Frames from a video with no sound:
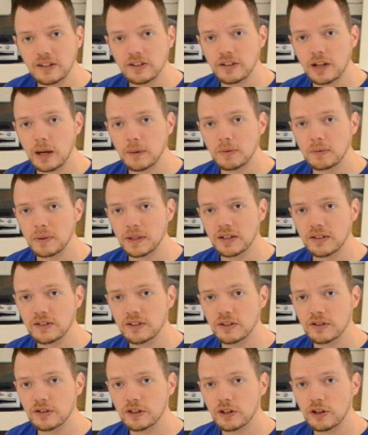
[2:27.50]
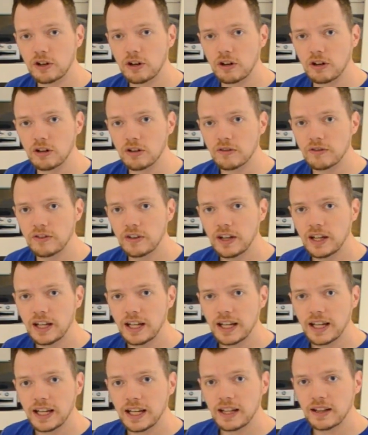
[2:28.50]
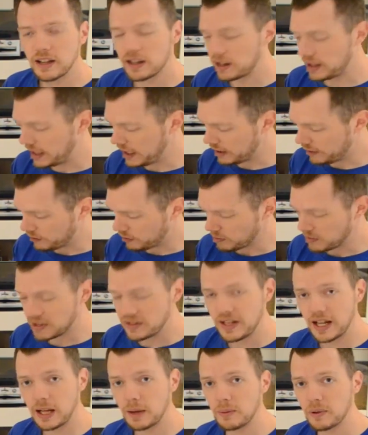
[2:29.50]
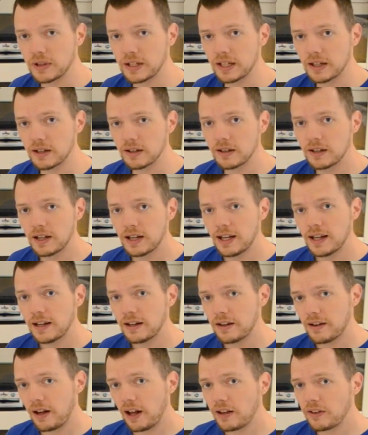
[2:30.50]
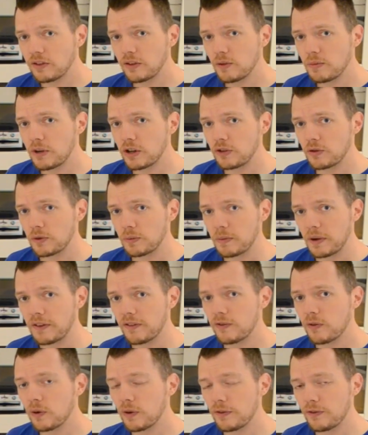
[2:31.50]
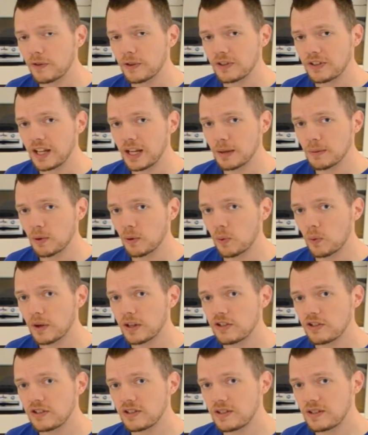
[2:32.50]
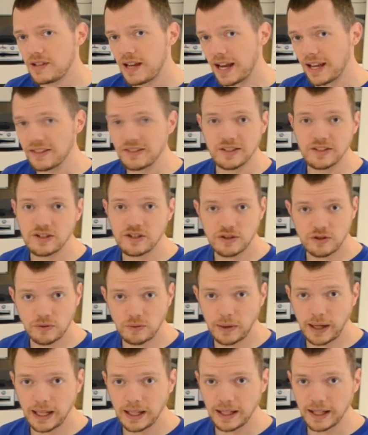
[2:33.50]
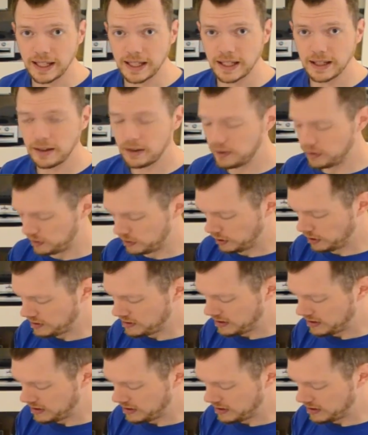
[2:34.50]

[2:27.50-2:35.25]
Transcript: stops because there's a curve in the leg from the table here. Not so much with my 4 foot table, which has a straight leg. So let's